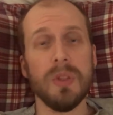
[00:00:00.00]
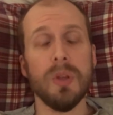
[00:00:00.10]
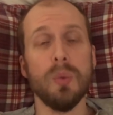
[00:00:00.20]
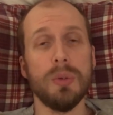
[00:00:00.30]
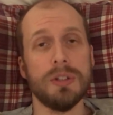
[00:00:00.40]

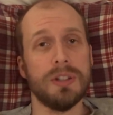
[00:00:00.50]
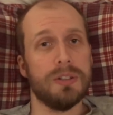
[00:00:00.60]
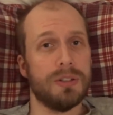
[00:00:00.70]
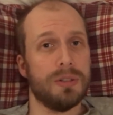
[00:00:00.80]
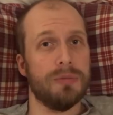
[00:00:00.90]
Would
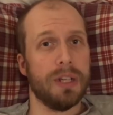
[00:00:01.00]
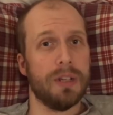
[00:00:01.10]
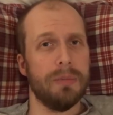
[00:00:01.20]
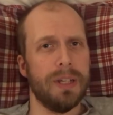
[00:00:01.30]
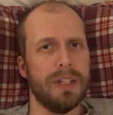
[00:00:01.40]
not
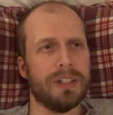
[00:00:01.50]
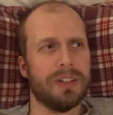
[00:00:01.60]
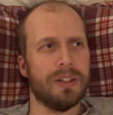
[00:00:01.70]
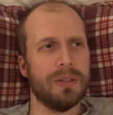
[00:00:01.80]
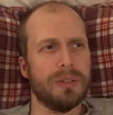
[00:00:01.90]
recommend
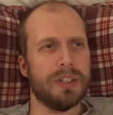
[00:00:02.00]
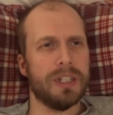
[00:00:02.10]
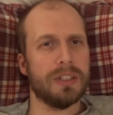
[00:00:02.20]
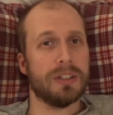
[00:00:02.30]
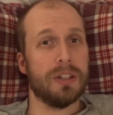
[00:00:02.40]
those
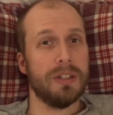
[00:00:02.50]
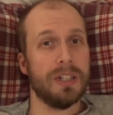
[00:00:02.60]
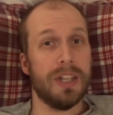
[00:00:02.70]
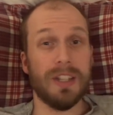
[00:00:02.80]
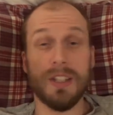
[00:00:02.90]
things going
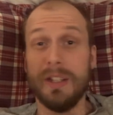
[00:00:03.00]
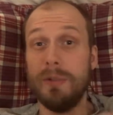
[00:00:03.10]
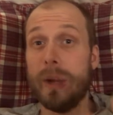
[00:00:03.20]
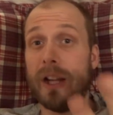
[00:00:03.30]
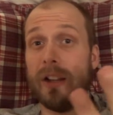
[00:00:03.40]
together. You
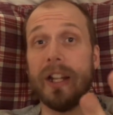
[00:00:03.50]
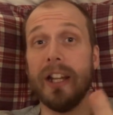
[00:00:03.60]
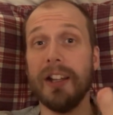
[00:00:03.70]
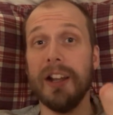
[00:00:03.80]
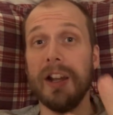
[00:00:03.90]
may like
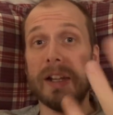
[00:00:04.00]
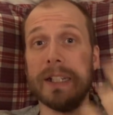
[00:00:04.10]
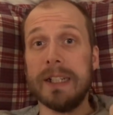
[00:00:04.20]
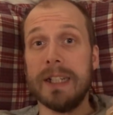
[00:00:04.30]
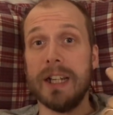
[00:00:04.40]
it.
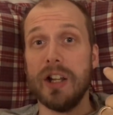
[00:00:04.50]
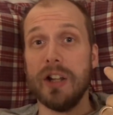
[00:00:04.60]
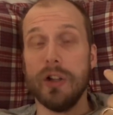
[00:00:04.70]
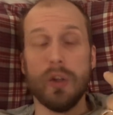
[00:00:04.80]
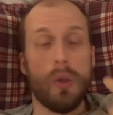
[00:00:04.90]

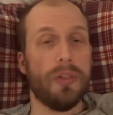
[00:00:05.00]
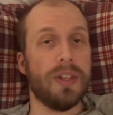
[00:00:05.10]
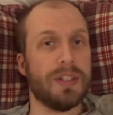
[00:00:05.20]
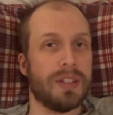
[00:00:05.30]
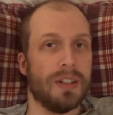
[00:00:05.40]
Not
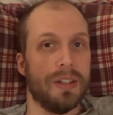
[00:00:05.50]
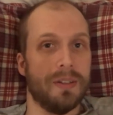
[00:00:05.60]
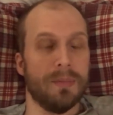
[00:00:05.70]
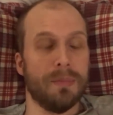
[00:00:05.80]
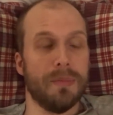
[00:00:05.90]
this
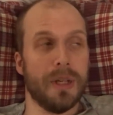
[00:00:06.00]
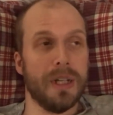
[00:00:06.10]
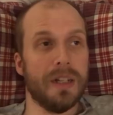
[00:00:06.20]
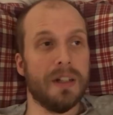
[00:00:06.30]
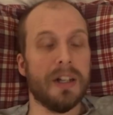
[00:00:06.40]
guy.
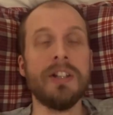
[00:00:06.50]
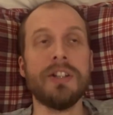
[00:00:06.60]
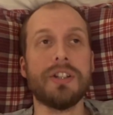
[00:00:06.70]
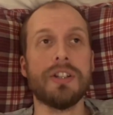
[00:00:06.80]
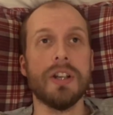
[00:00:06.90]
My
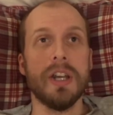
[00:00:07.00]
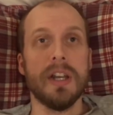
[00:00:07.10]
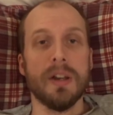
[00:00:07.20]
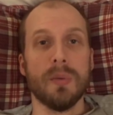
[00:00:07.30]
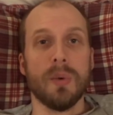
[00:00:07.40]
lunch
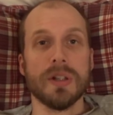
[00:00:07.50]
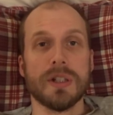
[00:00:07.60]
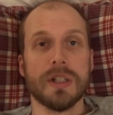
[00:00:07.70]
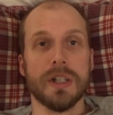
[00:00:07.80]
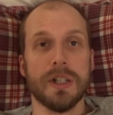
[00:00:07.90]

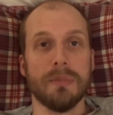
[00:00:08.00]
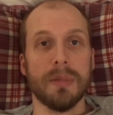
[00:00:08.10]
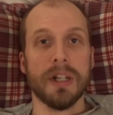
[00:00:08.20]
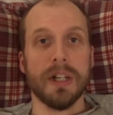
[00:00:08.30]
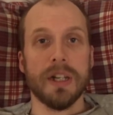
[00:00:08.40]
was
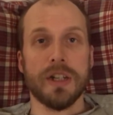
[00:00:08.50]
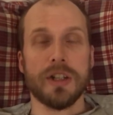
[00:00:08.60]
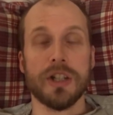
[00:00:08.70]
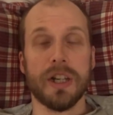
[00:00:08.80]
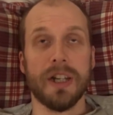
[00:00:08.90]
my
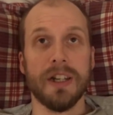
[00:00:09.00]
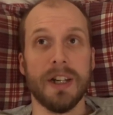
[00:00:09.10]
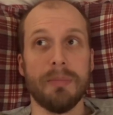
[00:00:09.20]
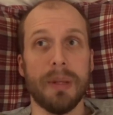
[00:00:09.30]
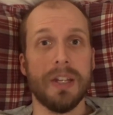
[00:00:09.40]
chicken
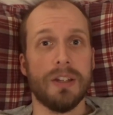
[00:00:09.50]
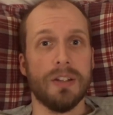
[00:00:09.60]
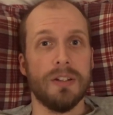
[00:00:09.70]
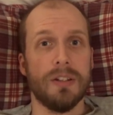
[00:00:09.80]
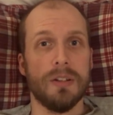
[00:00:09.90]
and
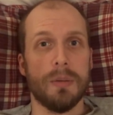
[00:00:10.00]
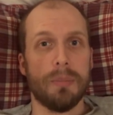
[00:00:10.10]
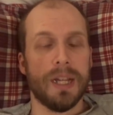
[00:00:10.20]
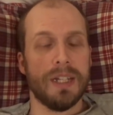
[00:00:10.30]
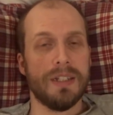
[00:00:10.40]
bacon
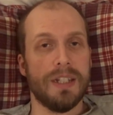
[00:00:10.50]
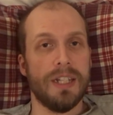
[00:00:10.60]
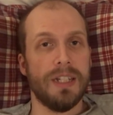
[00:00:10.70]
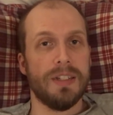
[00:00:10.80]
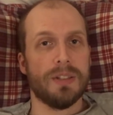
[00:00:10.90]

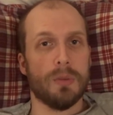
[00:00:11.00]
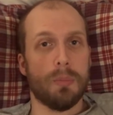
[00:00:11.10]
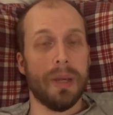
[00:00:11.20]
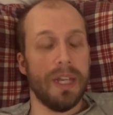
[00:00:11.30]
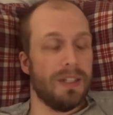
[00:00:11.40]
pasties, or
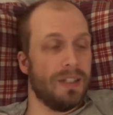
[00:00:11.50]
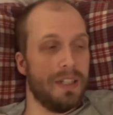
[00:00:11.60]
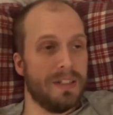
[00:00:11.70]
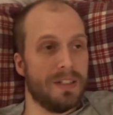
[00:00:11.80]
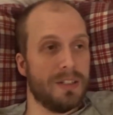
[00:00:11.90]

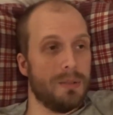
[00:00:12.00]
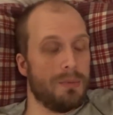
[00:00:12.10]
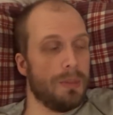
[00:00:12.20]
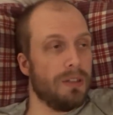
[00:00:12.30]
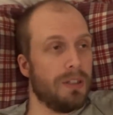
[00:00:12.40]
pasties as you
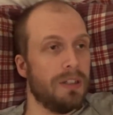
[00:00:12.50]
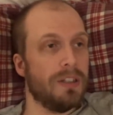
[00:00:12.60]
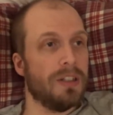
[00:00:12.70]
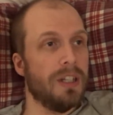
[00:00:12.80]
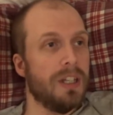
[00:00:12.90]

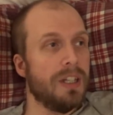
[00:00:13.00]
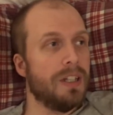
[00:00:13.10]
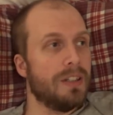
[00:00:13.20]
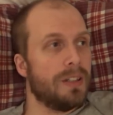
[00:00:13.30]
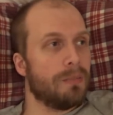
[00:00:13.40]
Americans
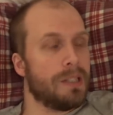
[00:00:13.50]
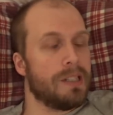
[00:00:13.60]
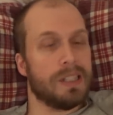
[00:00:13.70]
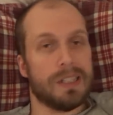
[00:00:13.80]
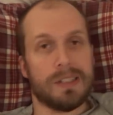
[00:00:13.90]
seem to
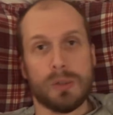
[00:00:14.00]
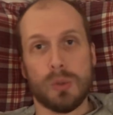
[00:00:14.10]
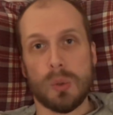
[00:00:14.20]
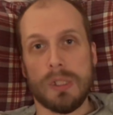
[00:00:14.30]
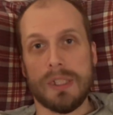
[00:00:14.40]
like to
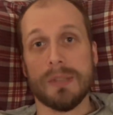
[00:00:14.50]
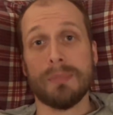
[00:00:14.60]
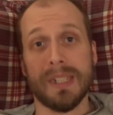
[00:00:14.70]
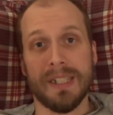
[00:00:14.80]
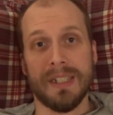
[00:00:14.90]
call it,
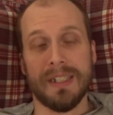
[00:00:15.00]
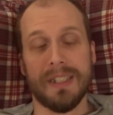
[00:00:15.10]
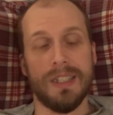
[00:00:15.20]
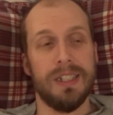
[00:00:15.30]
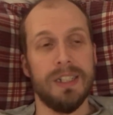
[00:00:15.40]

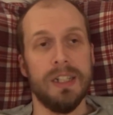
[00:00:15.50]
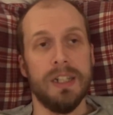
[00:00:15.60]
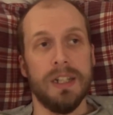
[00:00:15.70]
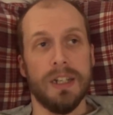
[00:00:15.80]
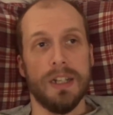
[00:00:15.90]
pasty.
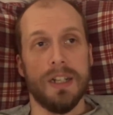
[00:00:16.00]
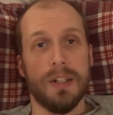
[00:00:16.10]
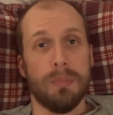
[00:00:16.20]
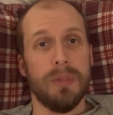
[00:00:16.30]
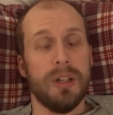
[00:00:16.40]

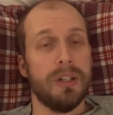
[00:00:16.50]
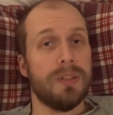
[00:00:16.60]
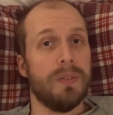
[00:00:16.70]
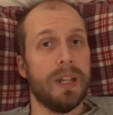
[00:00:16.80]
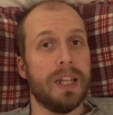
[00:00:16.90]
Nice
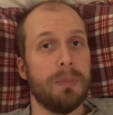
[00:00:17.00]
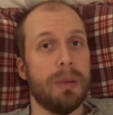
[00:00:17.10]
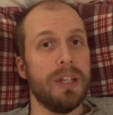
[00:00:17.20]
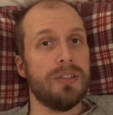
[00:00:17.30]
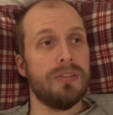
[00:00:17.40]
flaky
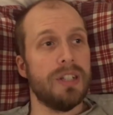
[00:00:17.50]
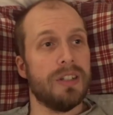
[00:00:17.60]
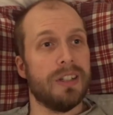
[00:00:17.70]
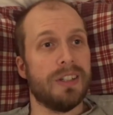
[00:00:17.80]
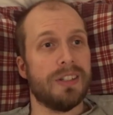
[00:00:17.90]
pastry,
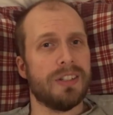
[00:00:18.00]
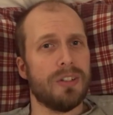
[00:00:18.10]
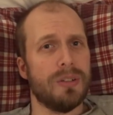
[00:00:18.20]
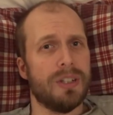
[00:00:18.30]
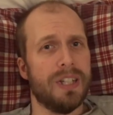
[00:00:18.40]
nice
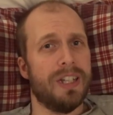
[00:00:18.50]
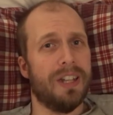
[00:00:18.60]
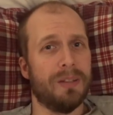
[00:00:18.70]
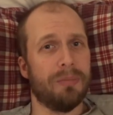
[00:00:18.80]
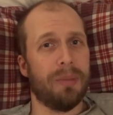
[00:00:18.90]
salty
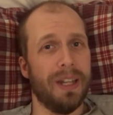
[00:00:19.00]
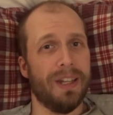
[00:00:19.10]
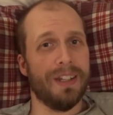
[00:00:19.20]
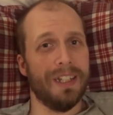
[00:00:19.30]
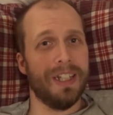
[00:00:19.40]

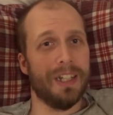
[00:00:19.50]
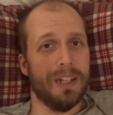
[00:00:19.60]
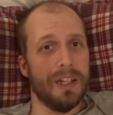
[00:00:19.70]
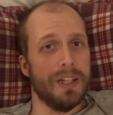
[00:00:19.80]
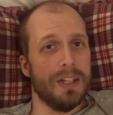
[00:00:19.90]
bacony
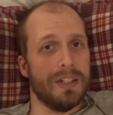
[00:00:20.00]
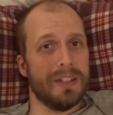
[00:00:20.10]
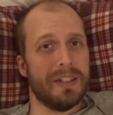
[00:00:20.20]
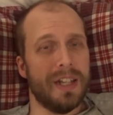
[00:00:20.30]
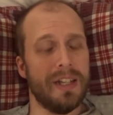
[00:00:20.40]

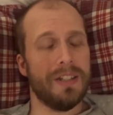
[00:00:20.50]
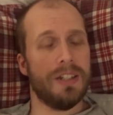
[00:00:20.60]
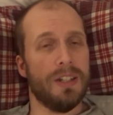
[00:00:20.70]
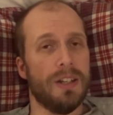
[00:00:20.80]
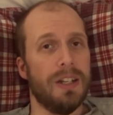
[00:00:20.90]

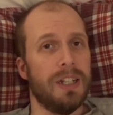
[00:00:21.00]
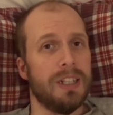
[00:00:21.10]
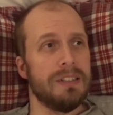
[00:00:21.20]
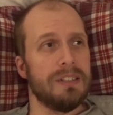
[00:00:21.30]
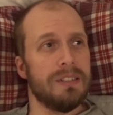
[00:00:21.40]
centre.
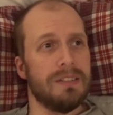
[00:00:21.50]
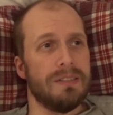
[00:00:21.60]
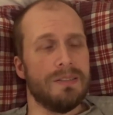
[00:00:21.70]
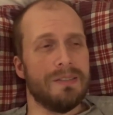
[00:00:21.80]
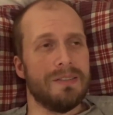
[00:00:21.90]

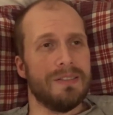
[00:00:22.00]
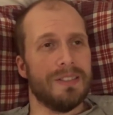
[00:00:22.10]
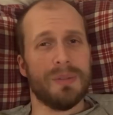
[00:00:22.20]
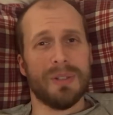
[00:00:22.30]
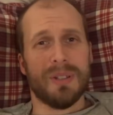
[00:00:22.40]

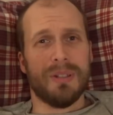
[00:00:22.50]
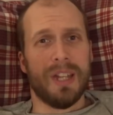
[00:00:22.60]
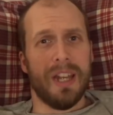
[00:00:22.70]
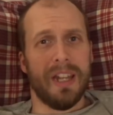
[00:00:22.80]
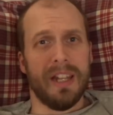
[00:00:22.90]
That was
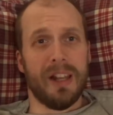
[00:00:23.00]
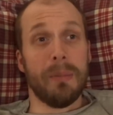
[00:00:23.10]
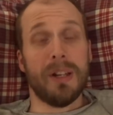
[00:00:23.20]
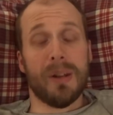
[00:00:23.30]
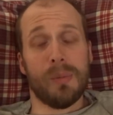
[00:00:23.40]
okay. I
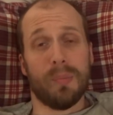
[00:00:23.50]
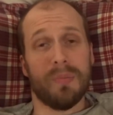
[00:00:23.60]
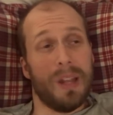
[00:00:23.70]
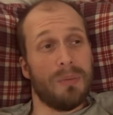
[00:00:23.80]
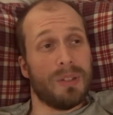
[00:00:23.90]
mean,
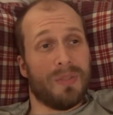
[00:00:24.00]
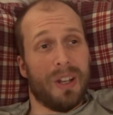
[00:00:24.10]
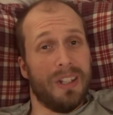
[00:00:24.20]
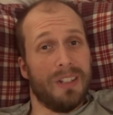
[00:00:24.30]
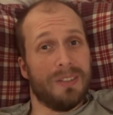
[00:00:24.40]
it was
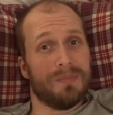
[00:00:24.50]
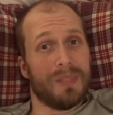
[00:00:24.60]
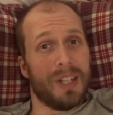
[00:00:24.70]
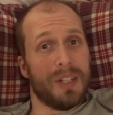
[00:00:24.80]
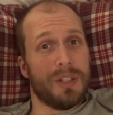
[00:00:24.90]
fine.
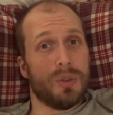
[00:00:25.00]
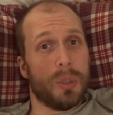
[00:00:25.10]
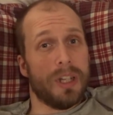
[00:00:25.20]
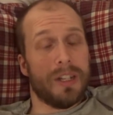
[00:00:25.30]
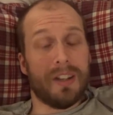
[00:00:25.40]
I
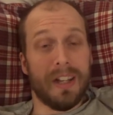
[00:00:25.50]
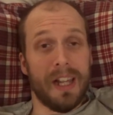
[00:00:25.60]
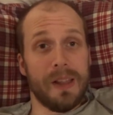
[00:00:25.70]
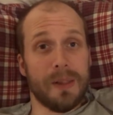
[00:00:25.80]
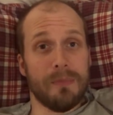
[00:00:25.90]
enjoyed it. I
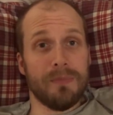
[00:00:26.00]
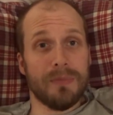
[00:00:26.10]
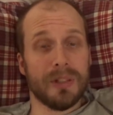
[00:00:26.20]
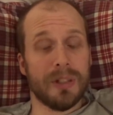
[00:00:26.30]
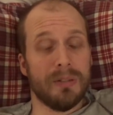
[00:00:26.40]
ate them.
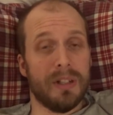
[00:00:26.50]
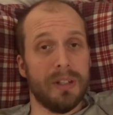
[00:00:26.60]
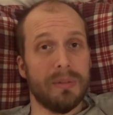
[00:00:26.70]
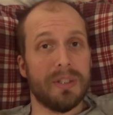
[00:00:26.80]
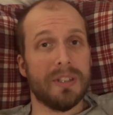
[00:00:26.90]
So I
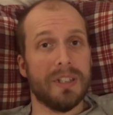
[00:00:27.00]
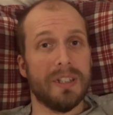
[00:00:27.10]
was